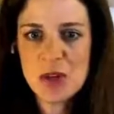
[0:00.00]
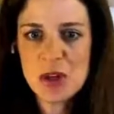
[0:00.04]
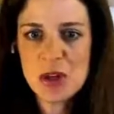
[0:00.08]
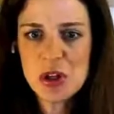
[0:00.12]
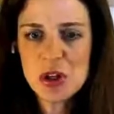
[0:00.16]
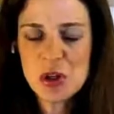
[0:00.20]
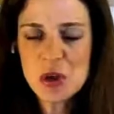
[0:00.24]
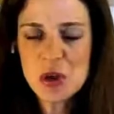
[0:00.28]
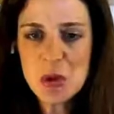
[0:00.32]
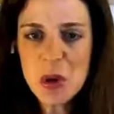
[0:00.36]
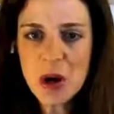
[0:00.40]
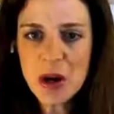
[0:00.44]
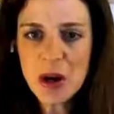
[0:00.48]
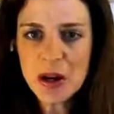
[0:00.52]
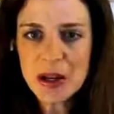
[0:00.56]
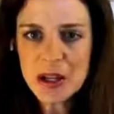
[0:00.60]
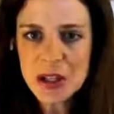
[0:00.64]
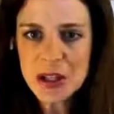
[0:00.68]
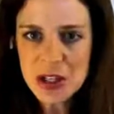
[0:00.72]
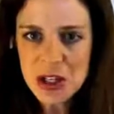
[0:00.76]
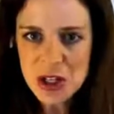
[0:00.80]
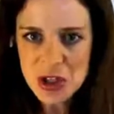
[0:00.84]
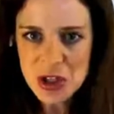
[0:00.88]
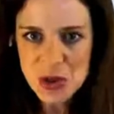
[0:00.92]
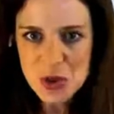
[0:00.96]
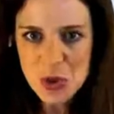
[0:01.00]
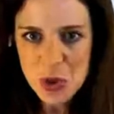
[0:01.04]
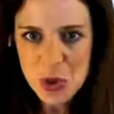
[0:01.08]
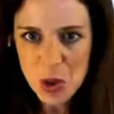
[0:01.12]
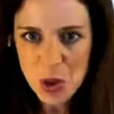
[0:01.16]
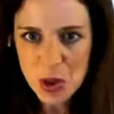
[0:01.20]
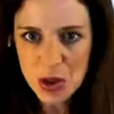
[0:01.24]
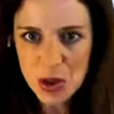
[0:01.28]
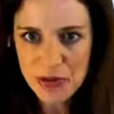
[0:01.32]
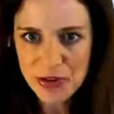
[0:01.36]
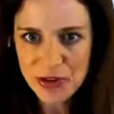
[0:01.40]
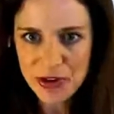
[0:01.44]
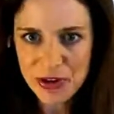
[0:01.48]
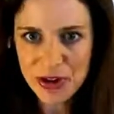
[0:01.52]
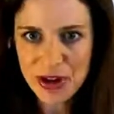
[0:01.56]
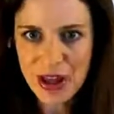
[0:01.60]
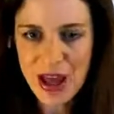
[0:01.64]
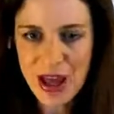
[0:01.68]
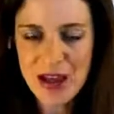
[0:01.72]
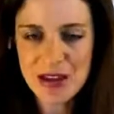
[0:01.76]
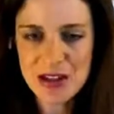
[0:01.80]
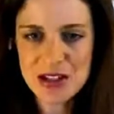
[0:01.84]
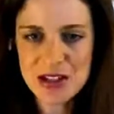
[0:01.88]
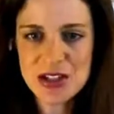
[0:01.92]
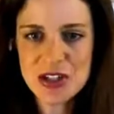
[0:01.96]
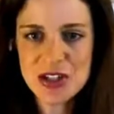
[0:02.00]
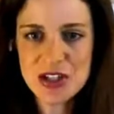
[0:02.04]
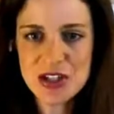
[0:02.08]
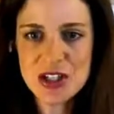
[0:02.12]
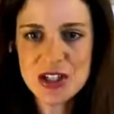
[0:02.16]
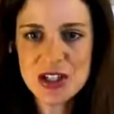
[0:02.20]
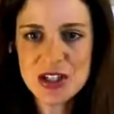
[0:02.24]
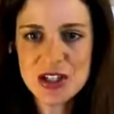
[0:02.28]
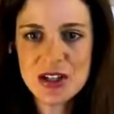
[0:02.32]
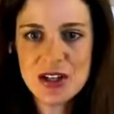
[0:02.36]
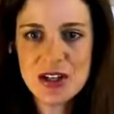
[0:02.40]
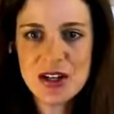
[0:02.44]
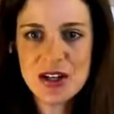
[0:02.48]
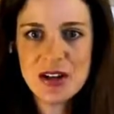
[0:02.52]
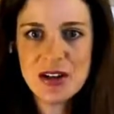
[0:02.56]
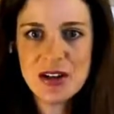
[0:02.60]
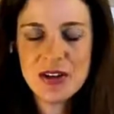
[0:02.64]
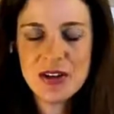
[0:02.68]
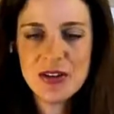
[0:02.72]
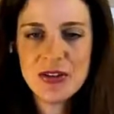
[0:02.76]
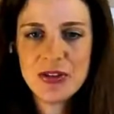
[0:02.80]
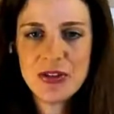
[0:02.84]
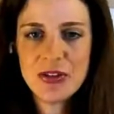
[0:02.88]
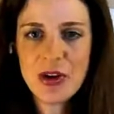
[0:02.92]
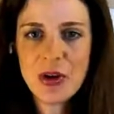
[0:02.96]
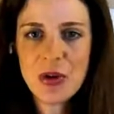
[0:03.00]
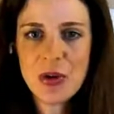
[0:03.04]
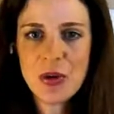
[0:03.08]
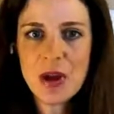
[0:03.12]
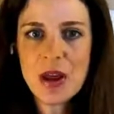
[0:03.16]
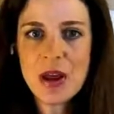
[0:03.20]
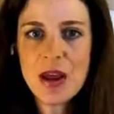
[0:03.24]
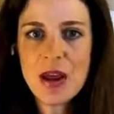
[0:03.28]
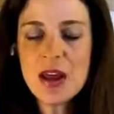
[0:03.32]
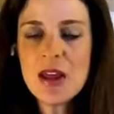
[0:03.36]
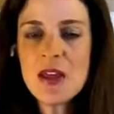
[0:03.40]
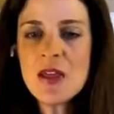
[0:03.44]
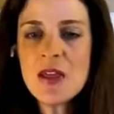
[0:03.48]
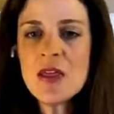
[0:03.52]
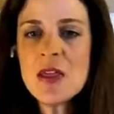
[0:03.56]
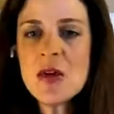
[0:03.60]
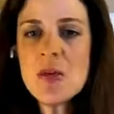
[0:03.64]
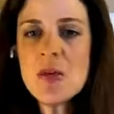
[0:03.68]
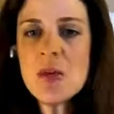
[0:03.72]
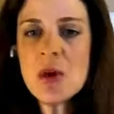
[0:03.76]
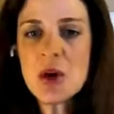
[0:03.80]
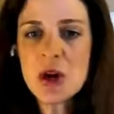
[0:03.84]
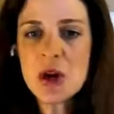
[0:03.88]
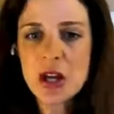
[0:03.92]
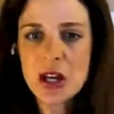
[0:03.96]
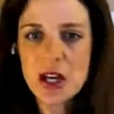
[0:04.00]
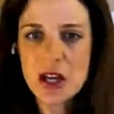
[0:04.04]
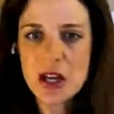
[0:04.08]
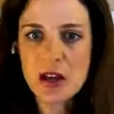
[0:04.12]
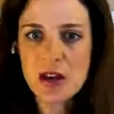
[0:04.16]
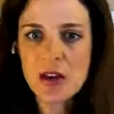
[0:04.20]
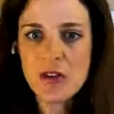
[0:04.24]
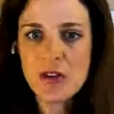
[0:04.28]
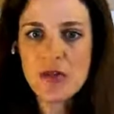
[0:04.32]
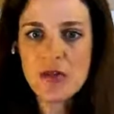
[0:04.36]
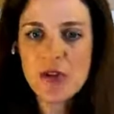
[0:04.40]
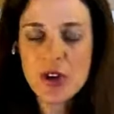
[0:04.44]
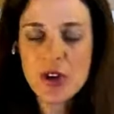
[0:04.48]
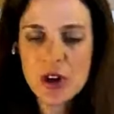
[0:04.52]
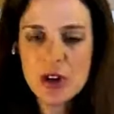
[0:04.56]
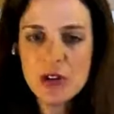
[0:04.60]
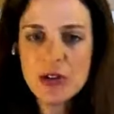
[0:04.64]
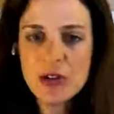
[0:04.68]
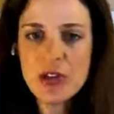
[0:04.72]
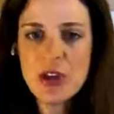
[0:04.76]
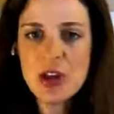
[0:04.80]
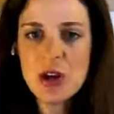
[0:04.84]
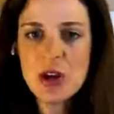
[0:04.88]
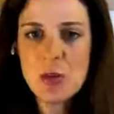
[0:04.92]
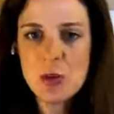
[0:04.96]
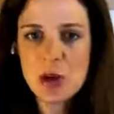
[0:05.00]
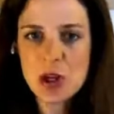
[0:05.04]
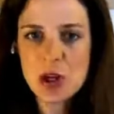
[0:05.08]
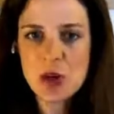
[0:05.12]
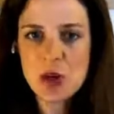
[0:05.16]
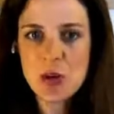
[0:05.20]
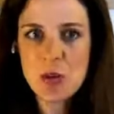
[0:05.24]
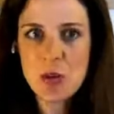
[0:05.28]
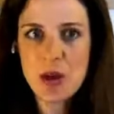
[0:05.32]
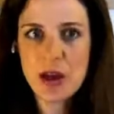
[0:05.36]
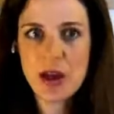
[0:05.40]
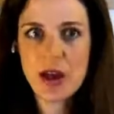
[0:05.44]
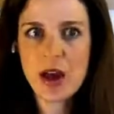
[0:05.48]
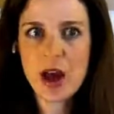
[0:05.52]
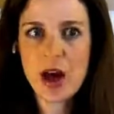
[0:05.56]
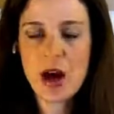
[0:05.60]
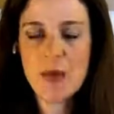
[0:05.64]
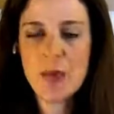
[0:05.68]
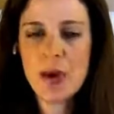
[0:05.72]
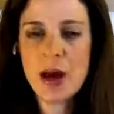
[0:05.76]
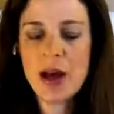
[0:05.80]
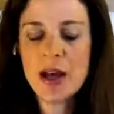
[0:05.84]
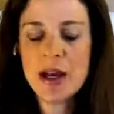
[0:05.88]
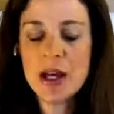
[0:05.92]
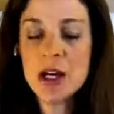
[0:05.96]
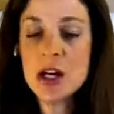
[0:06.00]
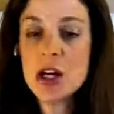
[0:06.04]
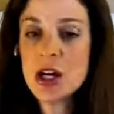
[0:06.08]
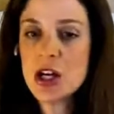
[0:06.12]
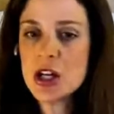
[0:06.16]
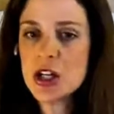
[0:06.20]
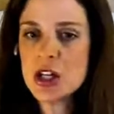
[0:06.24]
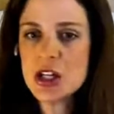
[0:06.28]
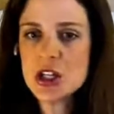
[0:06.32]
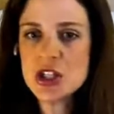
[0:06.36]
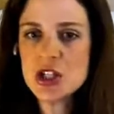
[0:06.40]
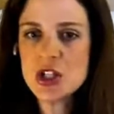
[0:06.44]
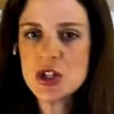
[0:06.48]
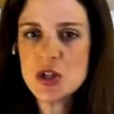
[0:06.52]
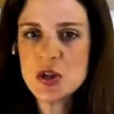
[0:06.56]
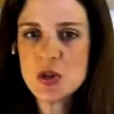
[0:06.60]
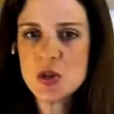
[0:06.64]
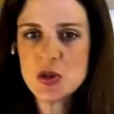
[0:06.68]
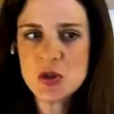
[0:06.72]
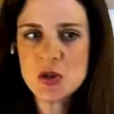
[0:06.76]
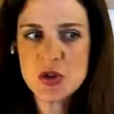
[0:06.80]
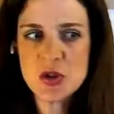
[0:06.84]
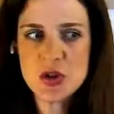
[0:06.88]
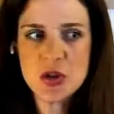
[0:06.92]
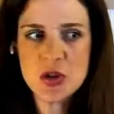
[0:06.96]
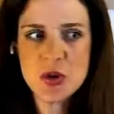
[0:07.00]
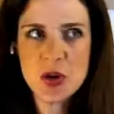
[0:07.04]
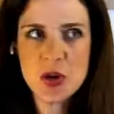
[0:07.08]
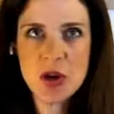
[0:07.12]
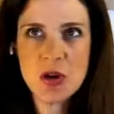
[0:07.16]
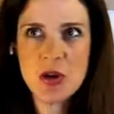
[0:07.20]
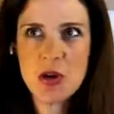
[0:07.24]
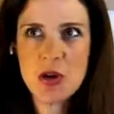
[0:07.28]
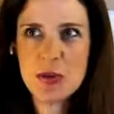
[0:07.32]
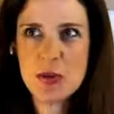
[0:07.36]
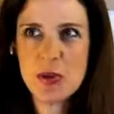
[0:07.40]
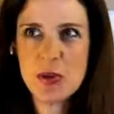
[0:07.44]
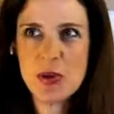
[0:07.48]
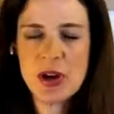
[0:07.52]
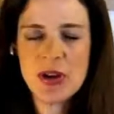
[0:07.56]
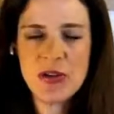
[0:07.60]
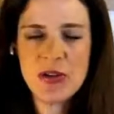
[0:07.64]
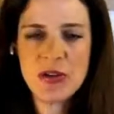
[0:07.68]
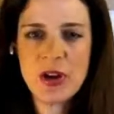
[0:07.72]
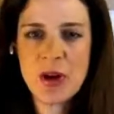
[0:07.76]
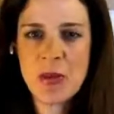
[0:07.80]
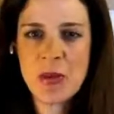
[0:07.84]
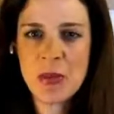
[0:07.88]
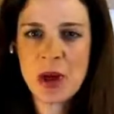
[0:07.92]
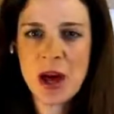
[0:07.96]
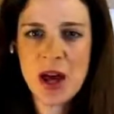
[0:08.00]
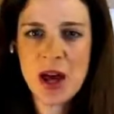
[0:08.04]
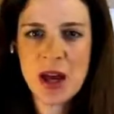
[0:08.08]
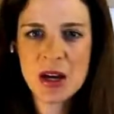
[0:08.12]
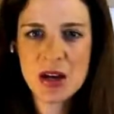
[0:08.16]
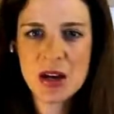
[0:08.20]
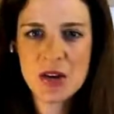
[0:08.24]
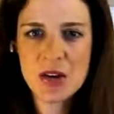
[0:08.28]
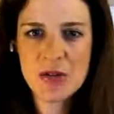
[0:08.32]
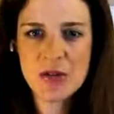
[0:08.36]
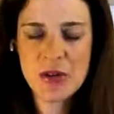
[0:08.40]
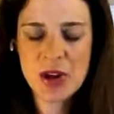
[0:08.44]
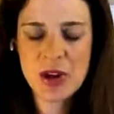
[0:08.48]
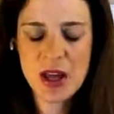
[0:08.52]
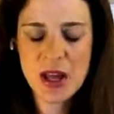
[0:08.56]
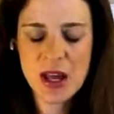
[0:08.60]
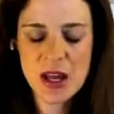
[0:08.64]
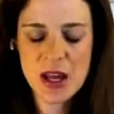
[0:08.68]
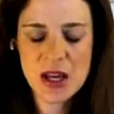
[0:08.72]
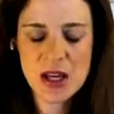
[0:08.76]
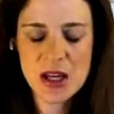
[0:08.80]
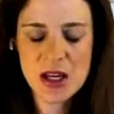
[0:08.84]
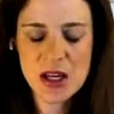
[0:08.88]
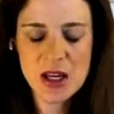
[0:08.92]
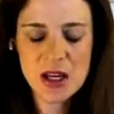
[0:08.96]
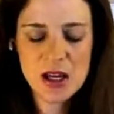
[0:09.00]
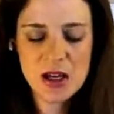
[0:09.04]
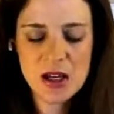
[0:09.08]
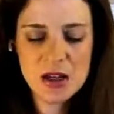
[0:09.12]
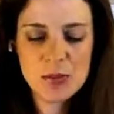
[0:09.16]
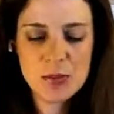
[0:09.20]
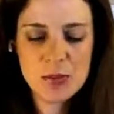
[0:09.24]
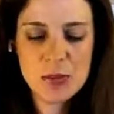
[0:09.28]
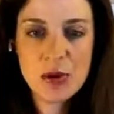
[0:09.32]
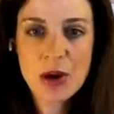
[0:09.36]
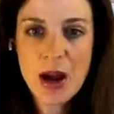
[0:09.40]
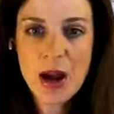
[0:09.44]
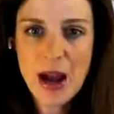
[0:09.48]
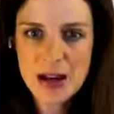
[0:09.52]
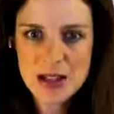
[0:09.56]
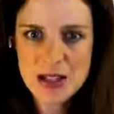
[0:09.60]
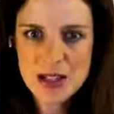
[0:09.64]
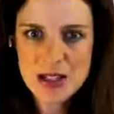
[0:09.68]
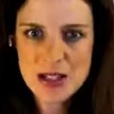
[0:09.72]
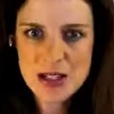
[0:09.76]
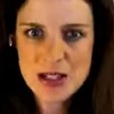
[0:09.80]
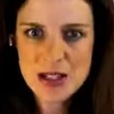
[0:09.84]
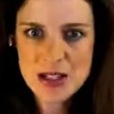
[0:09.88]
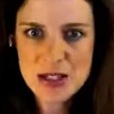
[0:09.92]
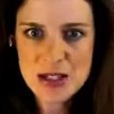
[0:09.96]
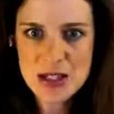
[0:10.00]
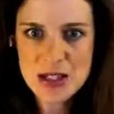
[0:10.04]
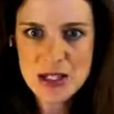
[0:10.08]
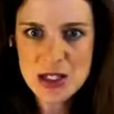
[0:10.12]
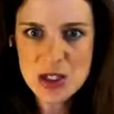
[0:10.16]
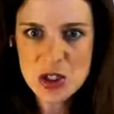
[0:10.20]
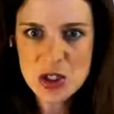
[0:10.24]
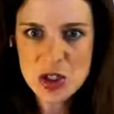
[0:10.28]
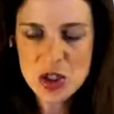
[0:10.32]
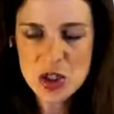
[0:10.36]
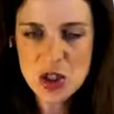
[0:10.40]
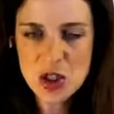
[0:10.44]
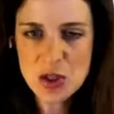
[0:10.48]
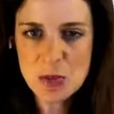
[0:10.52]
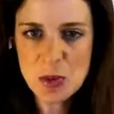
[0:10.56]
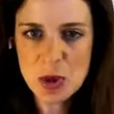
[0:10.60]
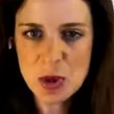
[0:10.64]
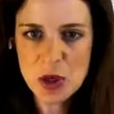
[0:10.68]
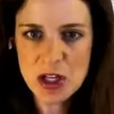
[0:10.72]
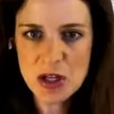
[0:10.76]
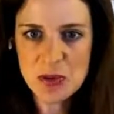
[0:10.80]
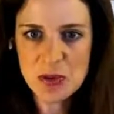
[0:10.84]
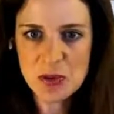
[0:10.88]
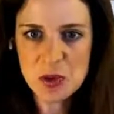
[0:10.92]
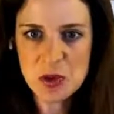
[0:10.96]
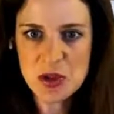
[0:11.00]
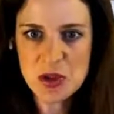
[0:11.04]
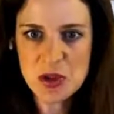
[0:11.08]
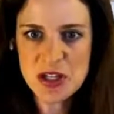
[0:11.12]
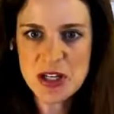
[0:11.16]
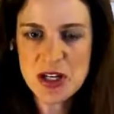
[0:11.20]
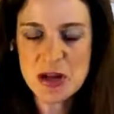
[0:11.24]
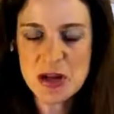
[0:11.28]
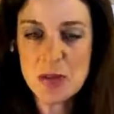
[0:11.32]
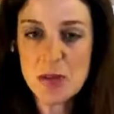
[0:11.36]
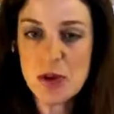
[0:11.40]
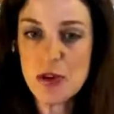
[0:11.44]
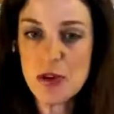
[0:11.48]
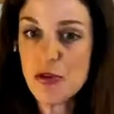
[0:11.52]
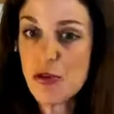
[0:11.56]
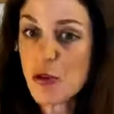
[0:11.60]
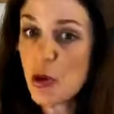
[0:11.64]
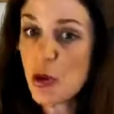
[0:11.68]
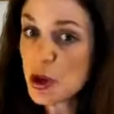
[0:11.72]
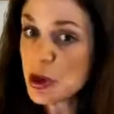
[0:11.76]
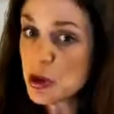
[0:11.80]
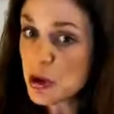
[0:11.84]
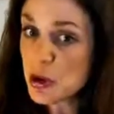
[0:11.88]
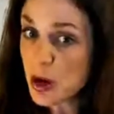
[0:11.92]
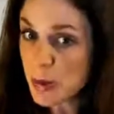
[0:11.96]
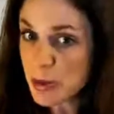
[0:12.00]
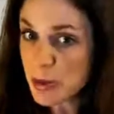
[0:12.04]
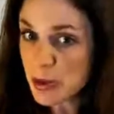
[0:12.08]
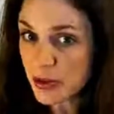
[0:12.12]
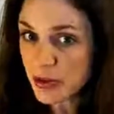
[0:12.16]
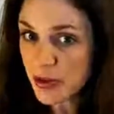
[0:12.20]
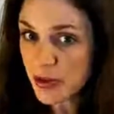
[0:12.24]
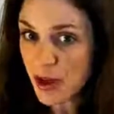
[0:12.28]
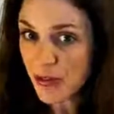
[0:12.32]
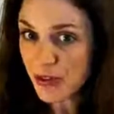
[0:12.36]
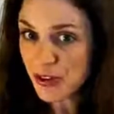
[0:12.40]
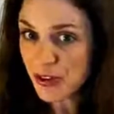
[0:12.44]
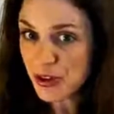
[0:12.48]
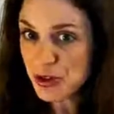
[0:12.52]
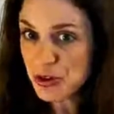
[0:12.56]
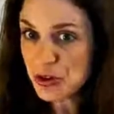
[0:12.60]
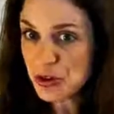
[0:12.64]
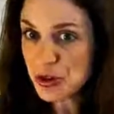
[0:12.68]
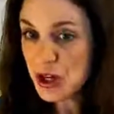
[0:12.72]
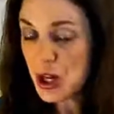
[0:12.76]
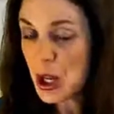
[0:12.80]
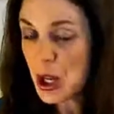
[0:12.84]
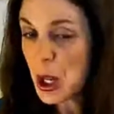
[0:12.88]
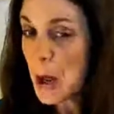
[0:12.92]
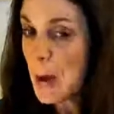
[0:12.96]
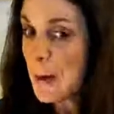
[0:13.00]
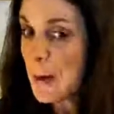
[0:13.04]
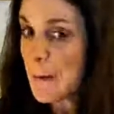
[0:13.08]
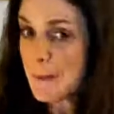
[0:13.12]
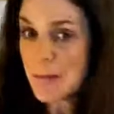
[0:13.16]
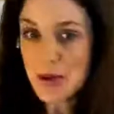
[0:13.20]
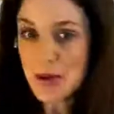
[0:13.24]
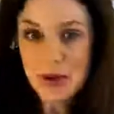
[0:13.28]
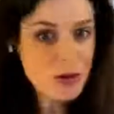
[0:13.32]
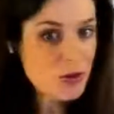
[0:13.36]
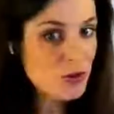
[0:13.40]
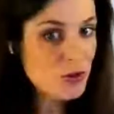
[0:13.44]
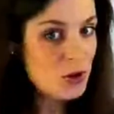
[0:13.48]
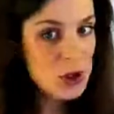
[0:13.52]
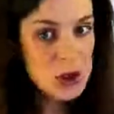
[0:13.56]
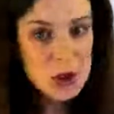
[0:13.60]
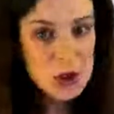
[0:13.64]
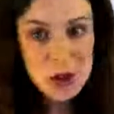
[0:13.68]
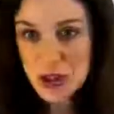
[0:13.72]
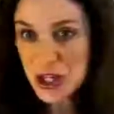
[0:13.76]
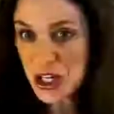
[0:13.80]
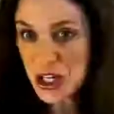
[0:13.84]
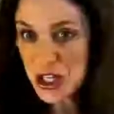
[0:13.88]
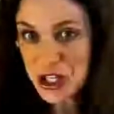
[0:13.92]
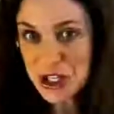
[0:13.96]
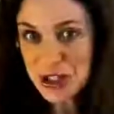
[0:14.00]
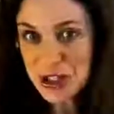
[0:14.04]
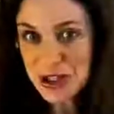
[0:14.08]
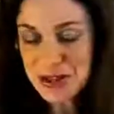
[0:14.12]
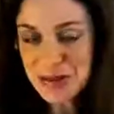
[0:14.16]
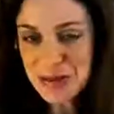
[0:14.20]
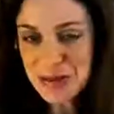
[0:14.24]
You are in control of your calendar. So in the morning, first thing when you wake up, I encourage you to incorporate some kind of a practice into your morning routine before you grab your cell phone, before you check your